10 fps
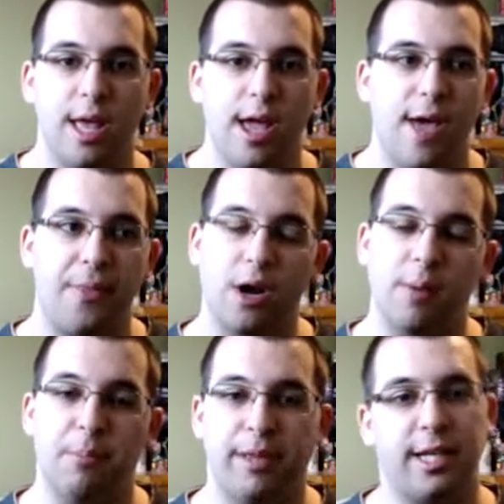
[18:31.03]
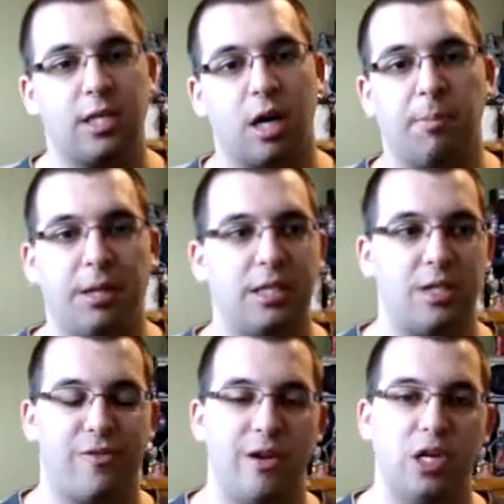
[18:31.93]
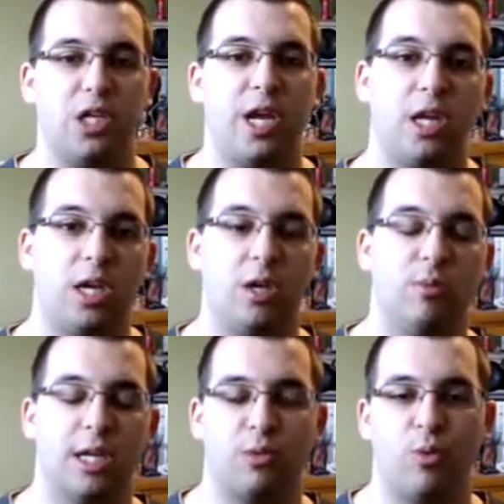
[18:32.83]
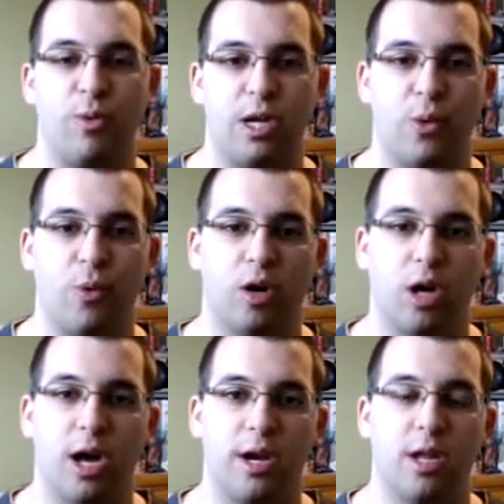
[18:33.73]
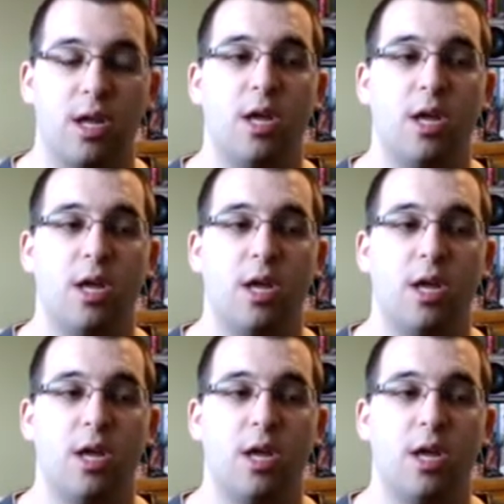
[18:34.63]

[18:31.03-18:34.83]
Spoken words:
And then our blitz is very shaky. That's what we need to work on.